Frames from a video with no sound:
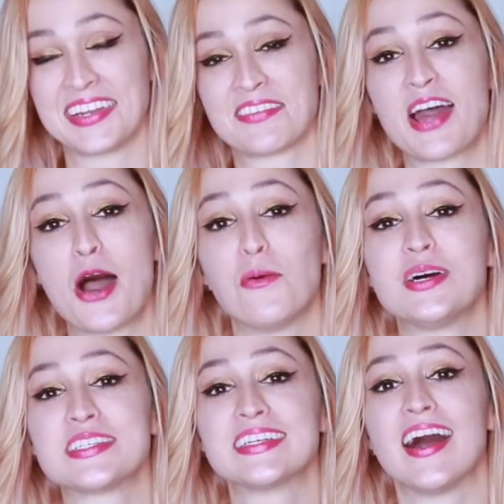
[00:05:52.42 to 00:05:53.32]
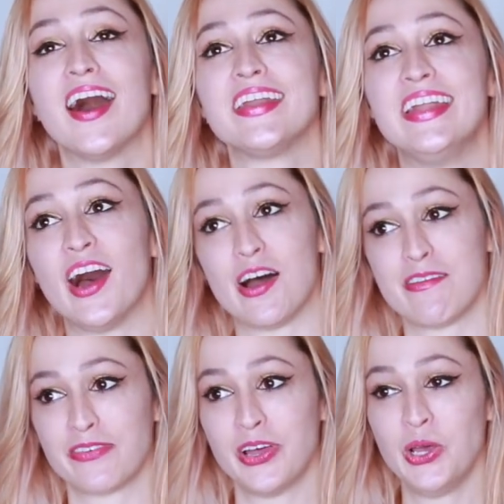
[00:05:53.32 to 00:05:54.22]
And if that wasn't
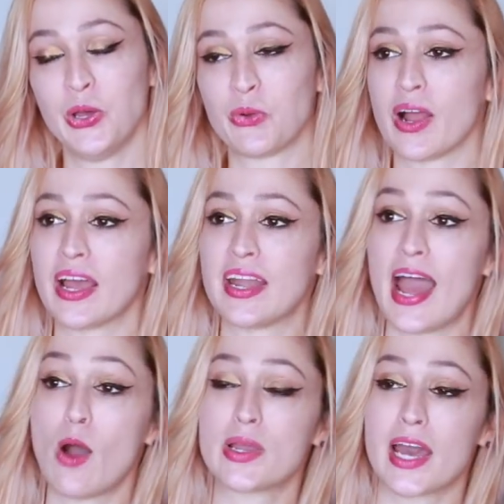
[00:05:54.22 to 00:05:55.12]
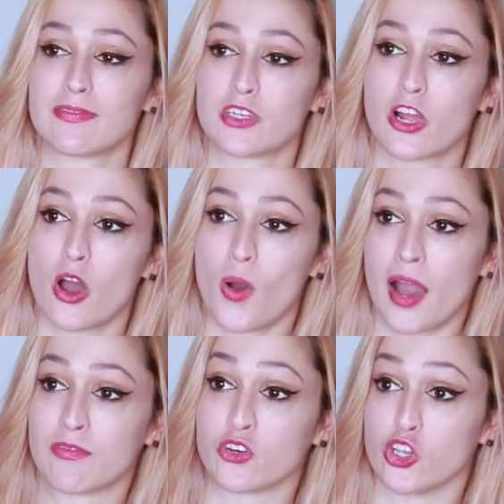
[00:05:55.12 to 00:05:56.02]
enough, right, now we have to go
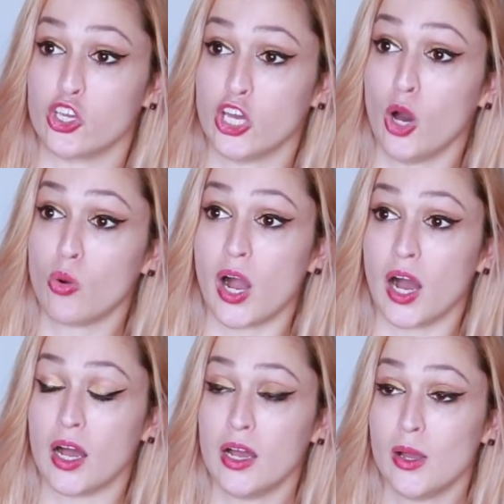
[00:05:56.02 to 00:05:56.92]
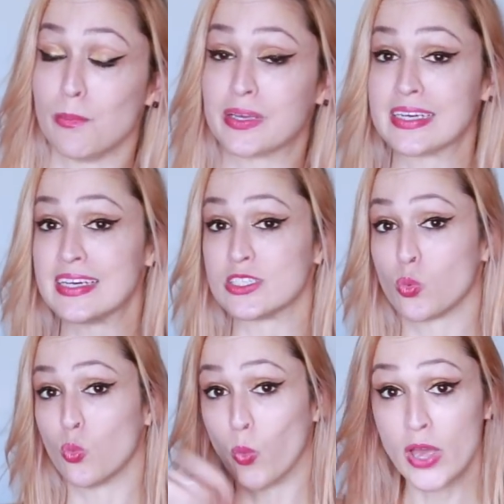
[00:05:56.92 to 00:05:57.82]
after yoga because
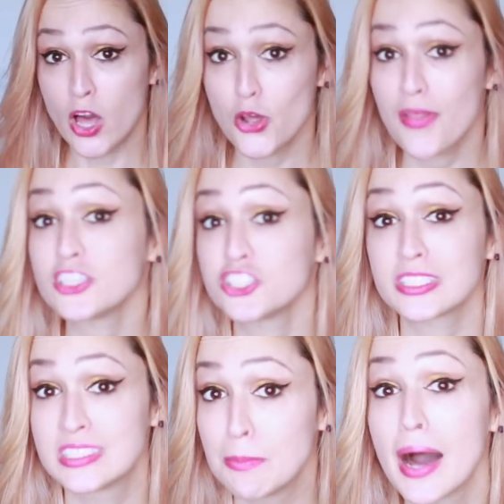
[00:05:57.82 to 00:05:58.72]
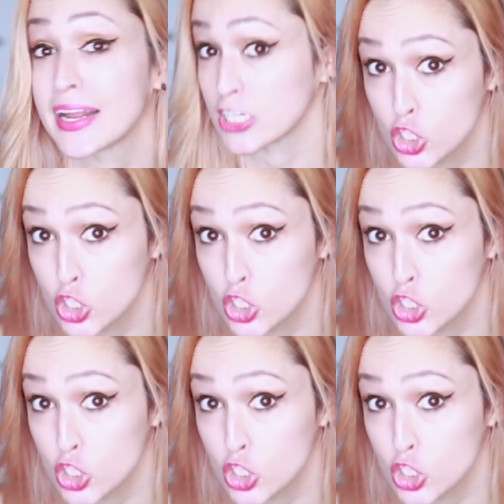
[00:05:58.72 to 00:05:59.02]
we all know that shit's demonic